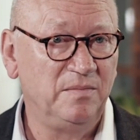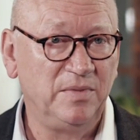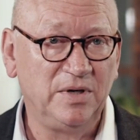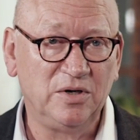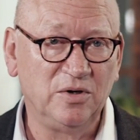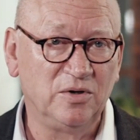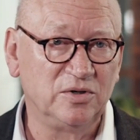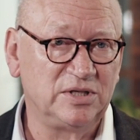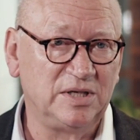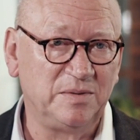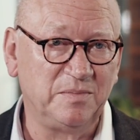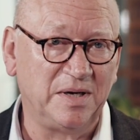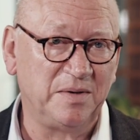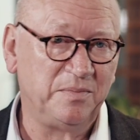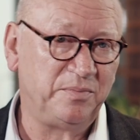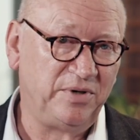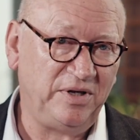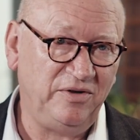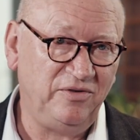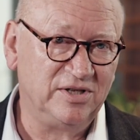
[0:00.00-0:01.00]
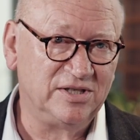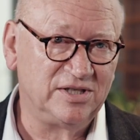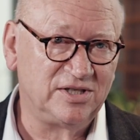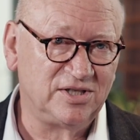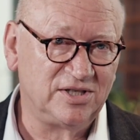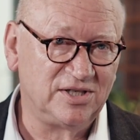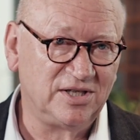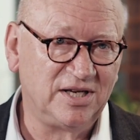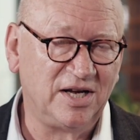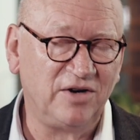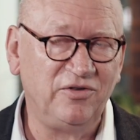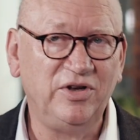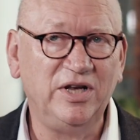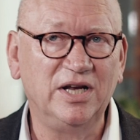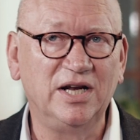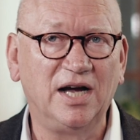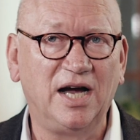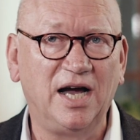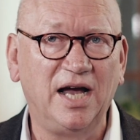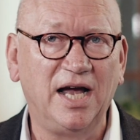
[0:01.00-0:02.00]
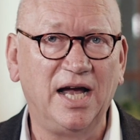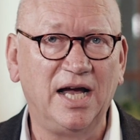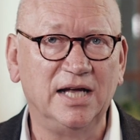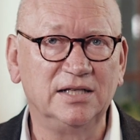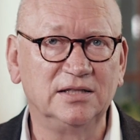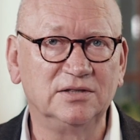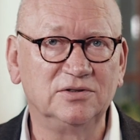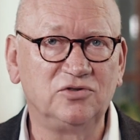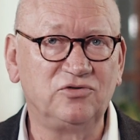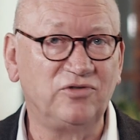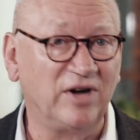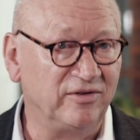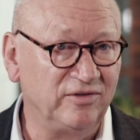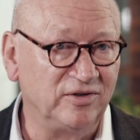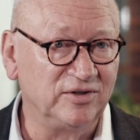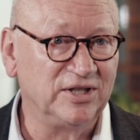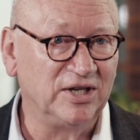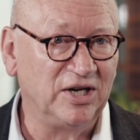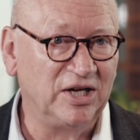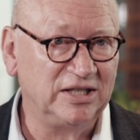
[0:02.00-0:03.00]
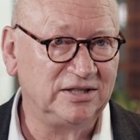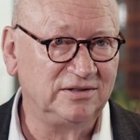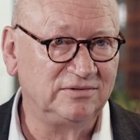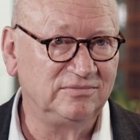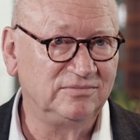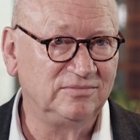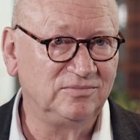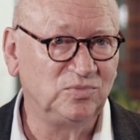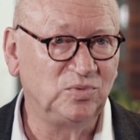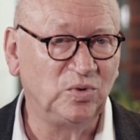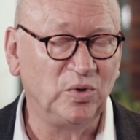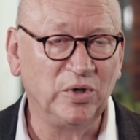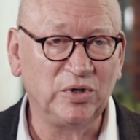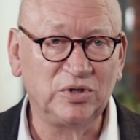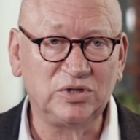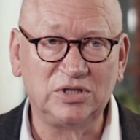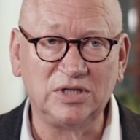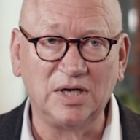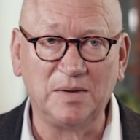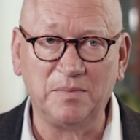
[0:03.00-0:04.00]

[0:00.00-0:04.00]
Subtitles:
Because in my previous career I had traveled a lot, worked